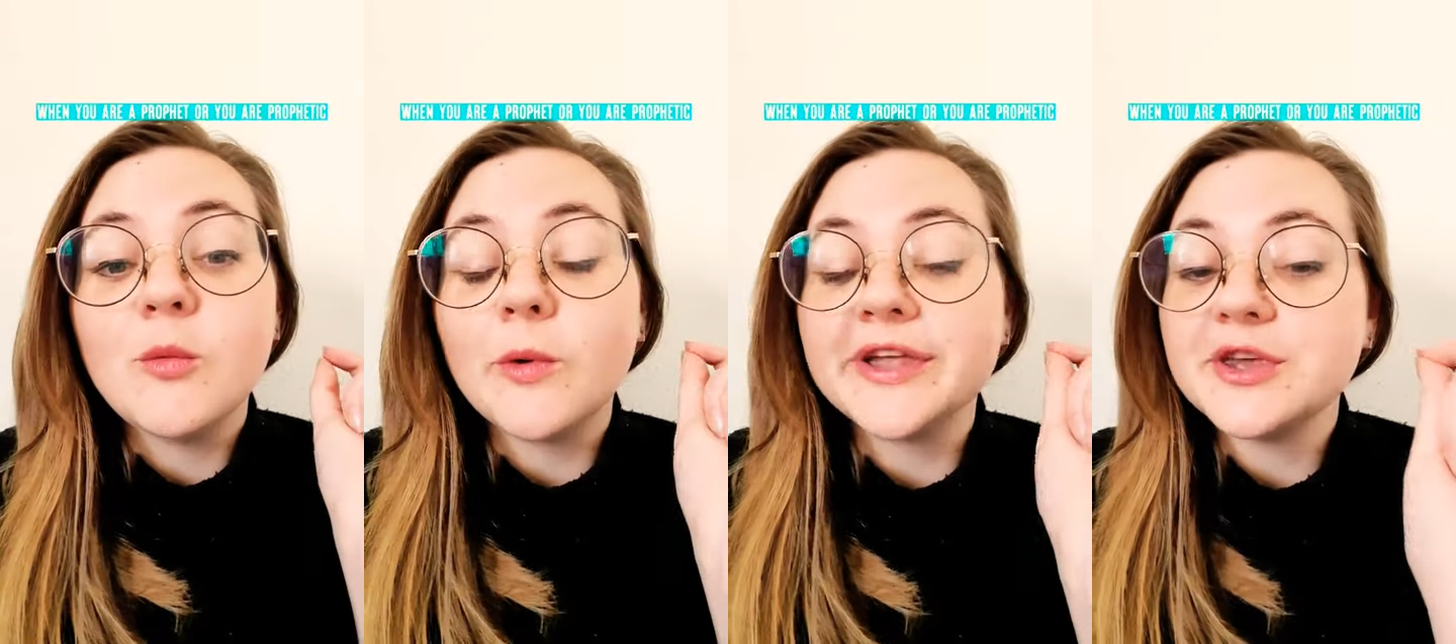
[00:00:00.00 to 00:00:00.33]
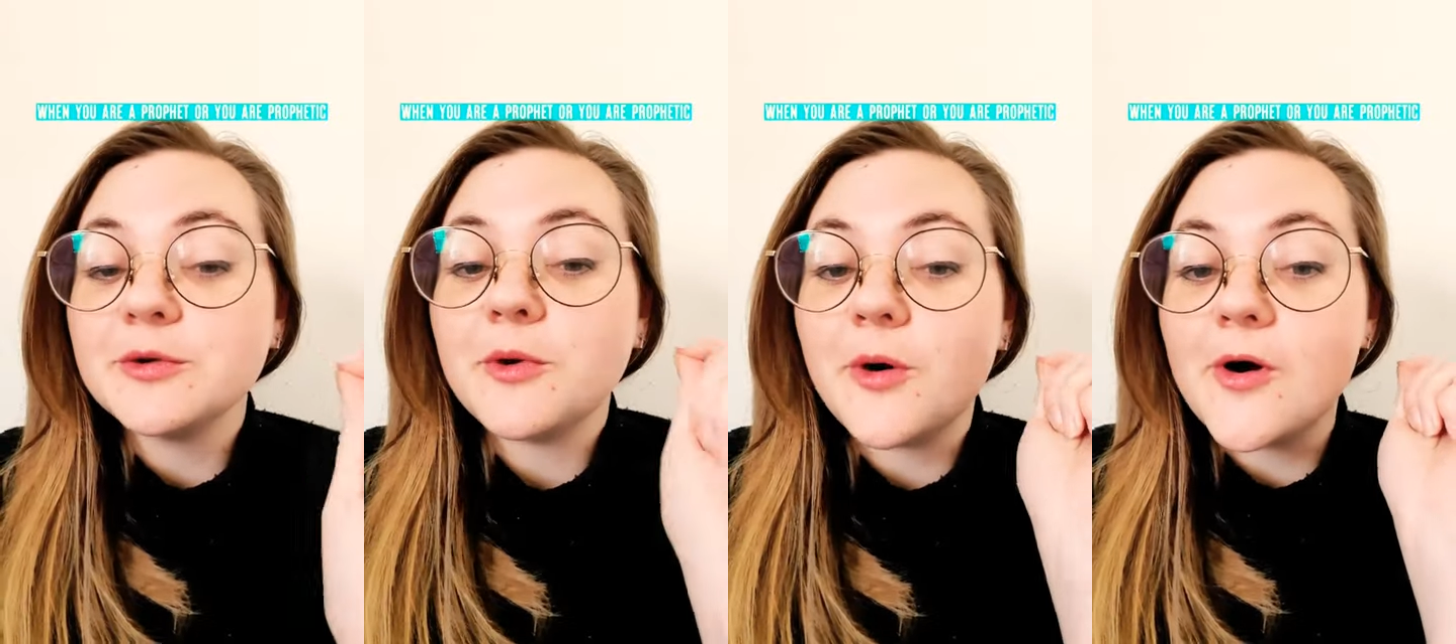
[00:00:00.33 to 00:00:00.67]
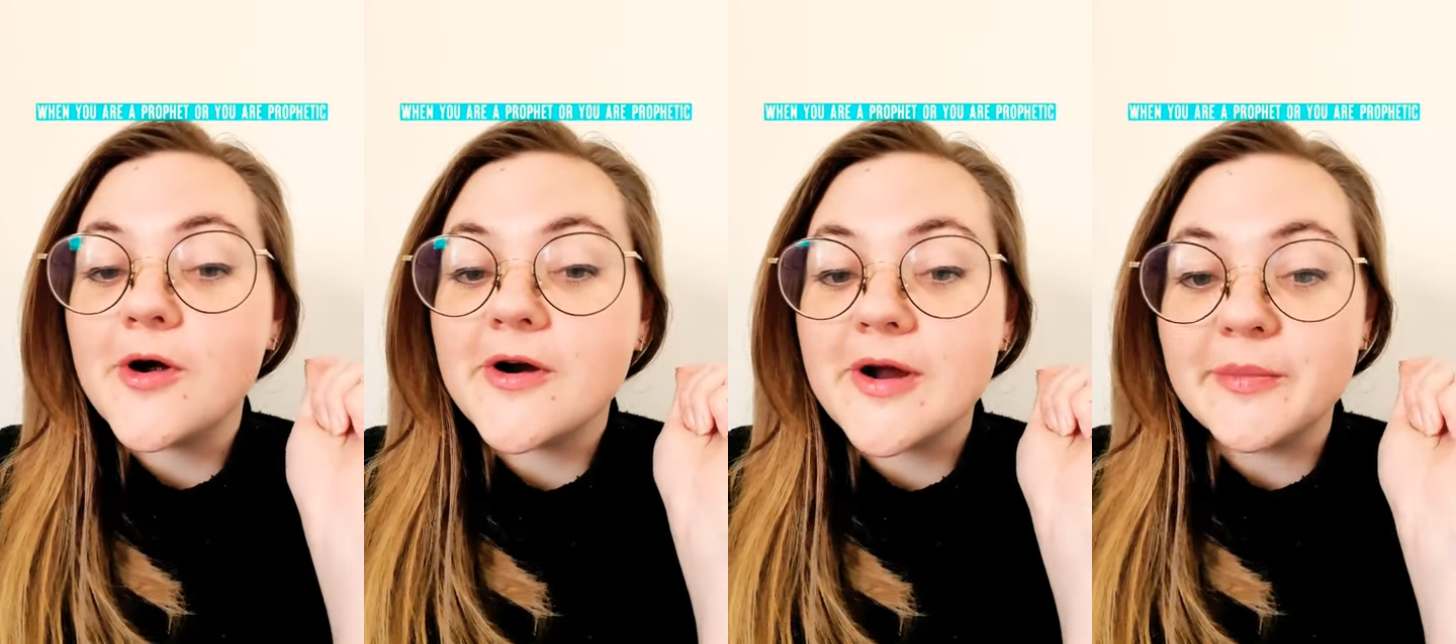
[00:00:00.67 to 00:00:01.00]
When you
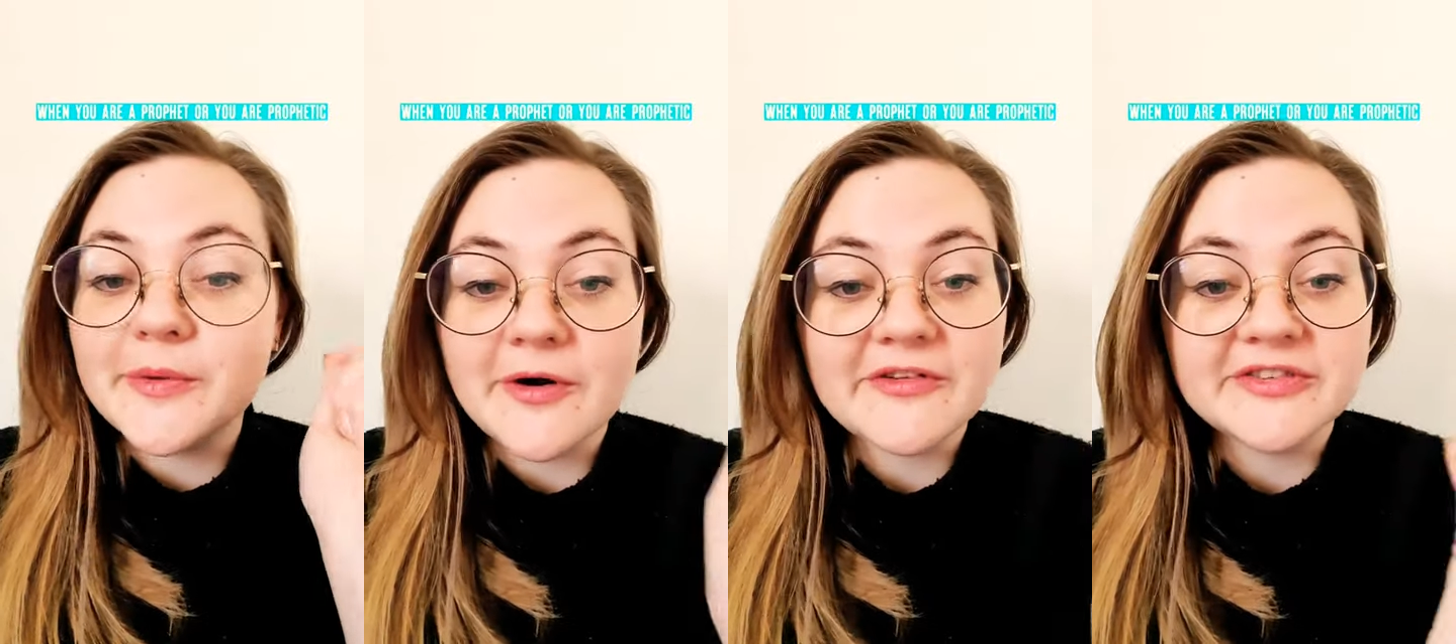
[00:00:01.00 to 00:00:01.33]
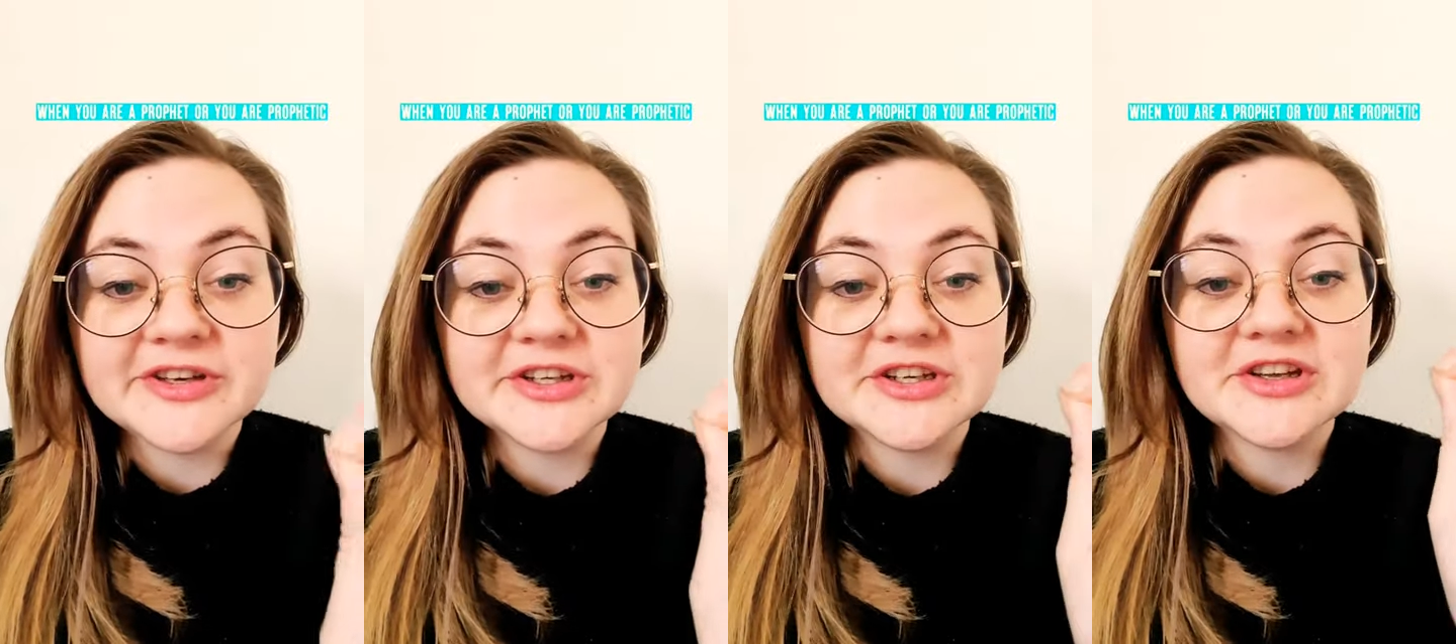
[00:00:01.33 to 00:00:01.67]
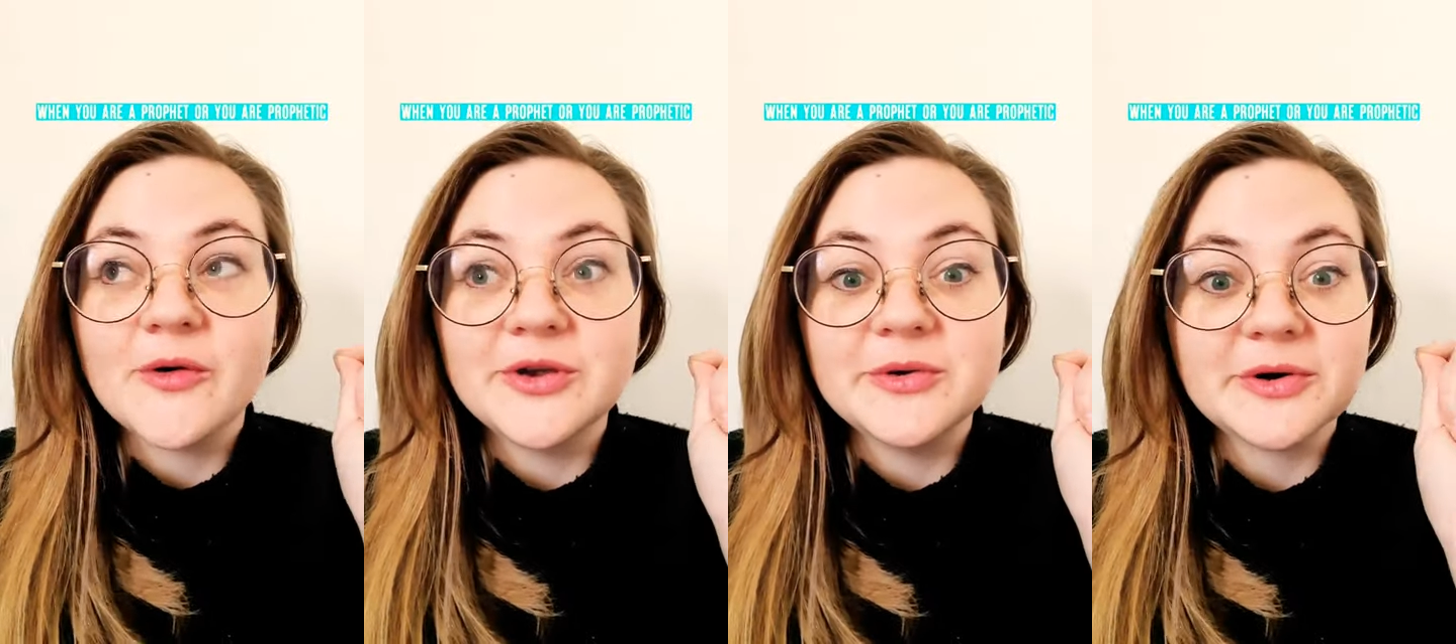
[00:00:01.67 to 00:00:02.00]
are a prophet
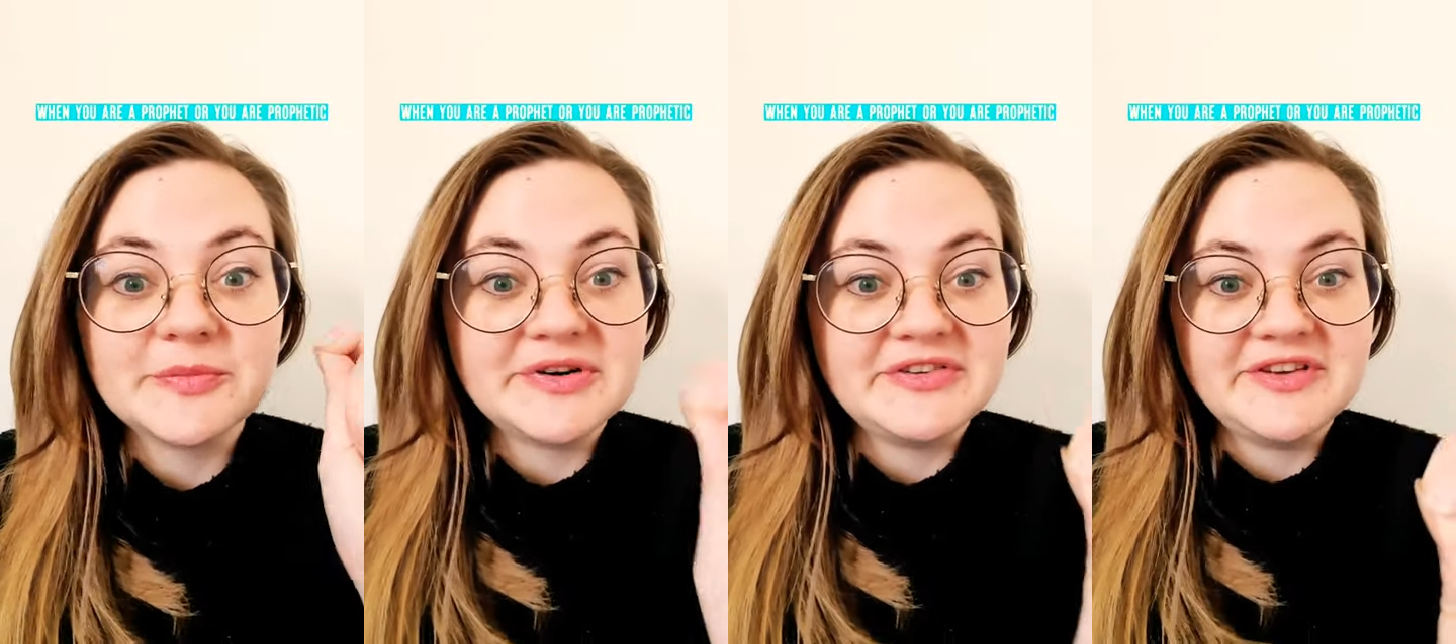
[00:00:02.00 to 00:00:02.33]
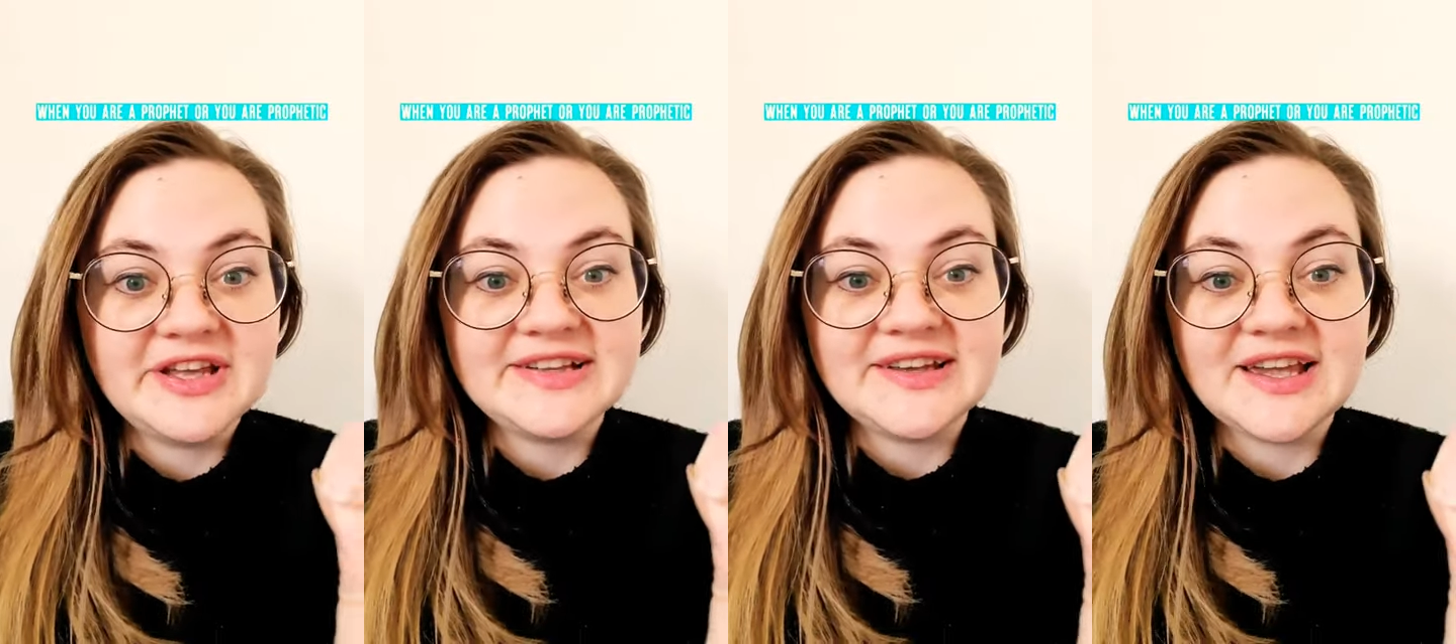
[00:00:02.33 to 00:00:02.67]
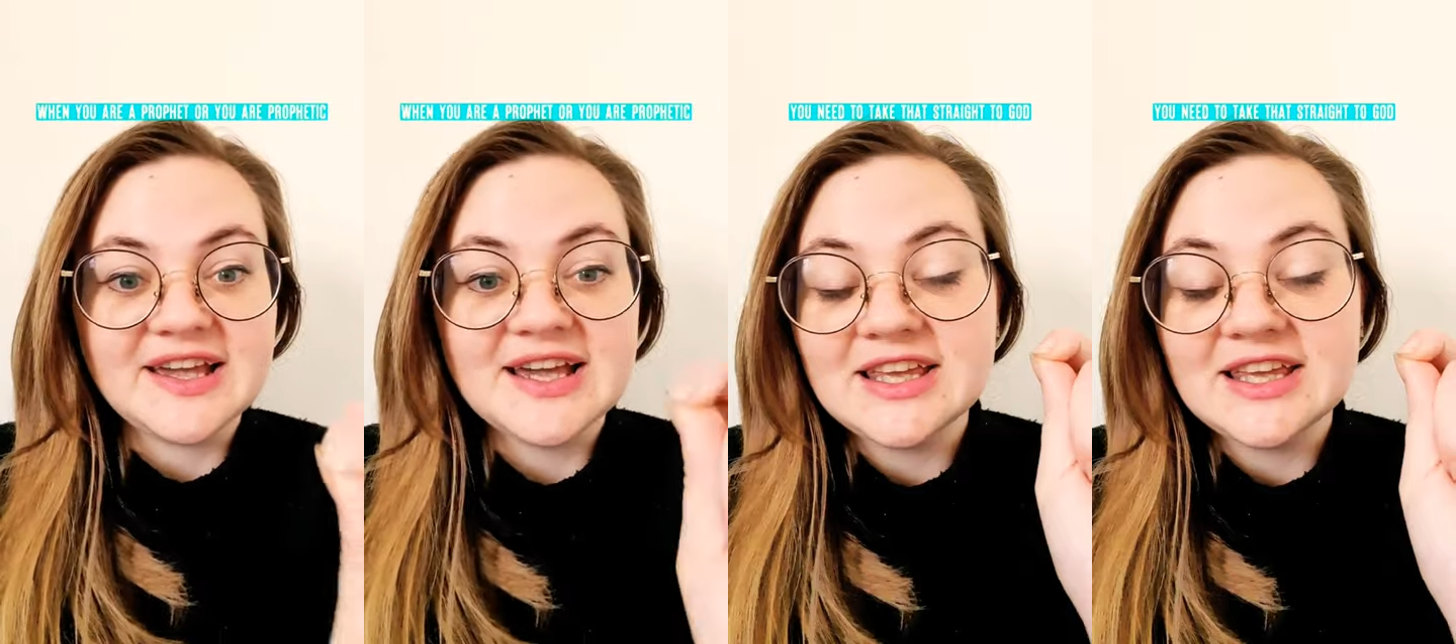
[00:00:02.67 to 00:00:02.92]
or you are prophetic,